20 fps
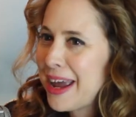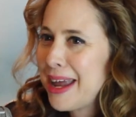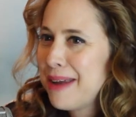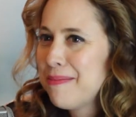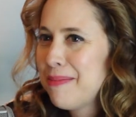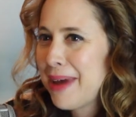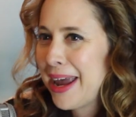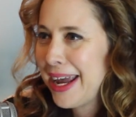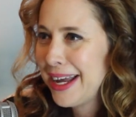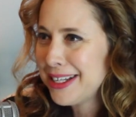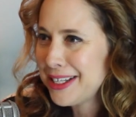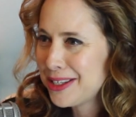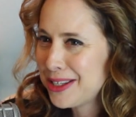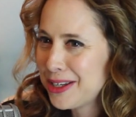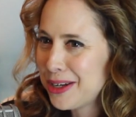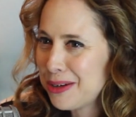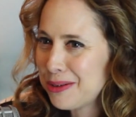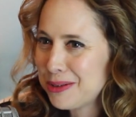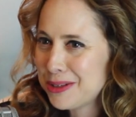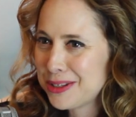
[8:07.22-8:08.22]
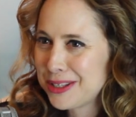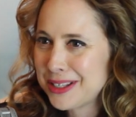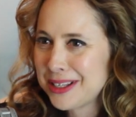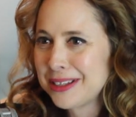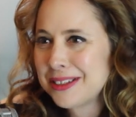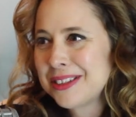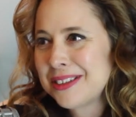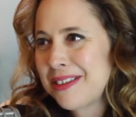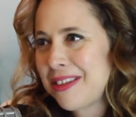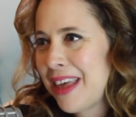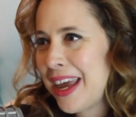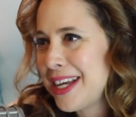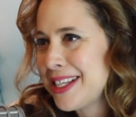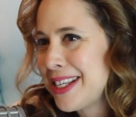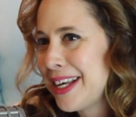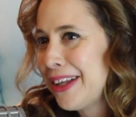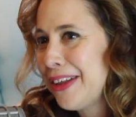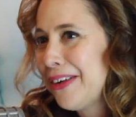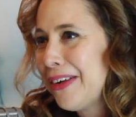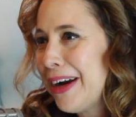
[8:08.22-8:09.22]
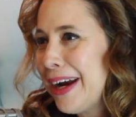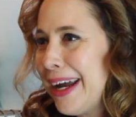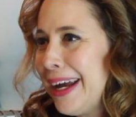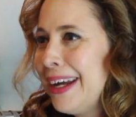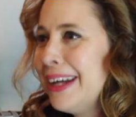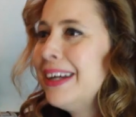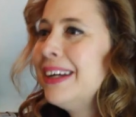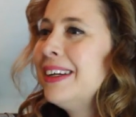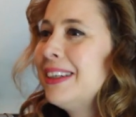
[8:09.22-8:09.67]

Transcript: and pantsuits. Thanks, Hillary.